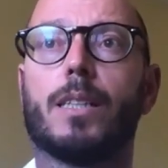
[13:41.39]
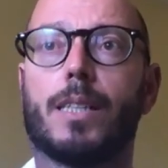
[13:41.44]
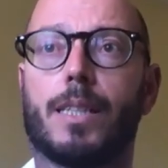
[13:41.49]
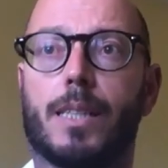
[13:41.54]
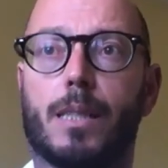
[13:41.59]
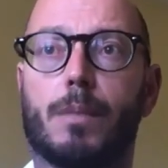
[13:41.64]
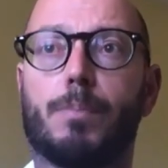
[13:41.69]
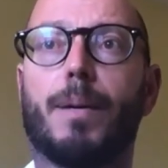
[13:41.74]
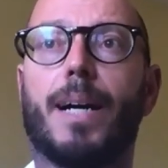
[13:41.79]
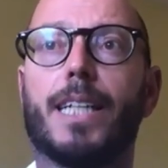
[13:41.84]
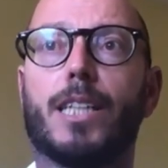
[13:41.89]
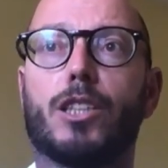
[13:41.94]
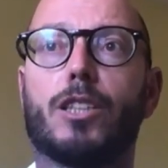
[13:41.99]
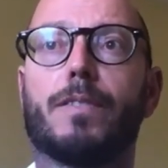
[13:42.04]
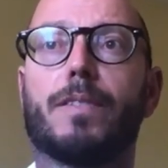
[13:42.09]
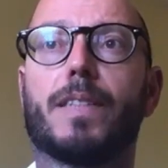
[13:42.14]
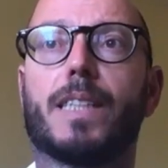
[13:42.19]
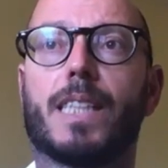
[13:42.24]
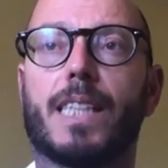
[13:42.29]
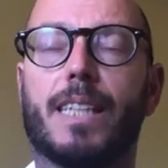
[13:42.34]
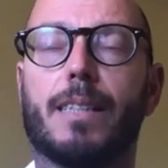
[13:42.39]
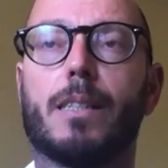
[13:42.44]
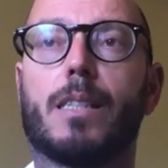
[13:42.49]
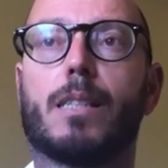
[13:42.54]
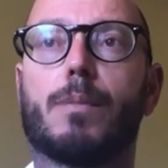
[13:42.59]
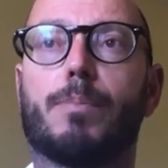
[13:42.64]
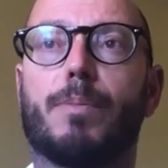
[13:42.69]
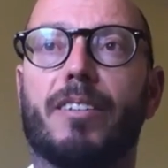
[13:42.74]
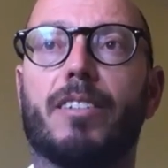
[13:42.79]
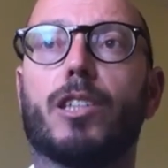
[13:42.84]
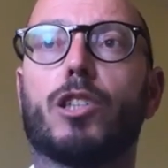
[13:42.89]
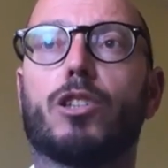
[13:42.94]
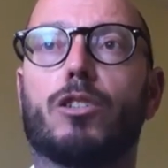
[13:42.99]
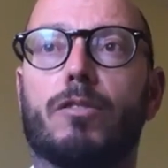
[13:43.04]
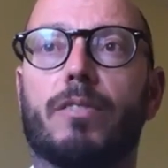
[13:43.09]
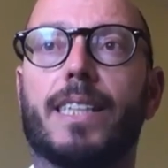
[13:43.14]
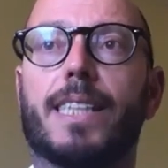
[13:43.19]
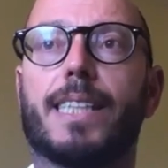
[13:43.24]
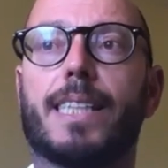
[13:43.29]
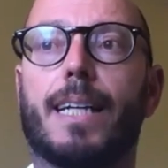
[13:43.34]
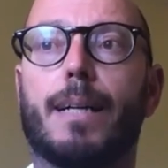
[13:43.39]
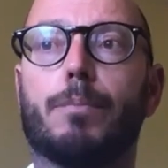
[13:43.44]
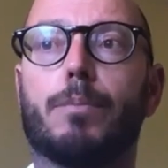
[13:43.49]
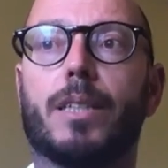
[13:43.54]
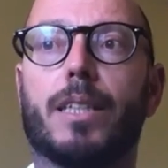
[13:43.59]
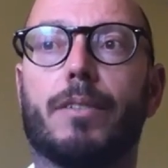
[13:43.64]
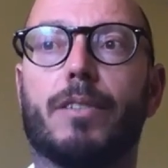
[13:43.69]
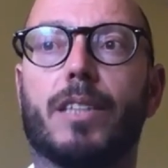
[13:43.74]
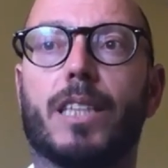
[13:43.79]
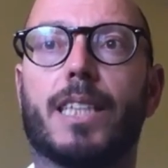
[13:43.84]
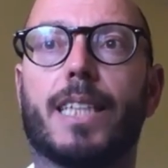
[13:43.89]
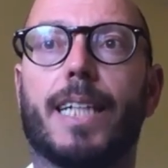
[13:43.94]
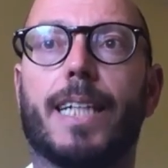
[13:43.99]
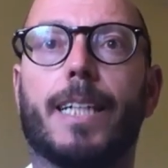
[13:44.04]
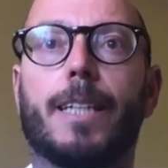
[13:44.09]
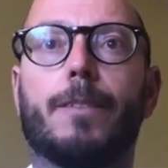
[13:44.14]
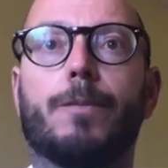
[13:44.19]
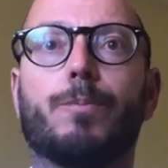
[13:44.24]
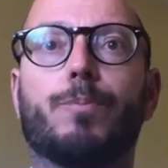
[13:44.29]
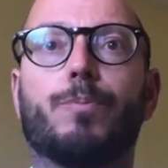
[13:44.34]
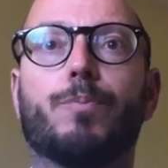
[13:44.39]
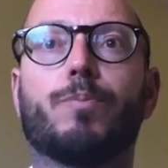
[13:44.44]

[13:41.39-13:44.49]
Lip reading: the stage of spiritual receptivity,